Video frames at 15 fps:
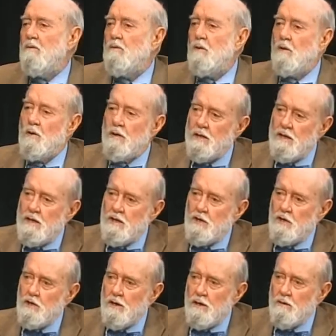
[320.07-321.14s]
for each
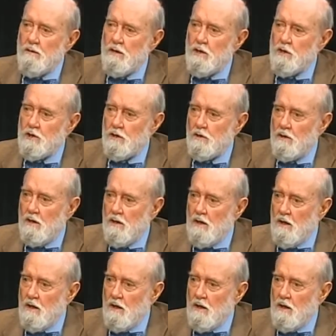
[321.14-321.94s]
generation,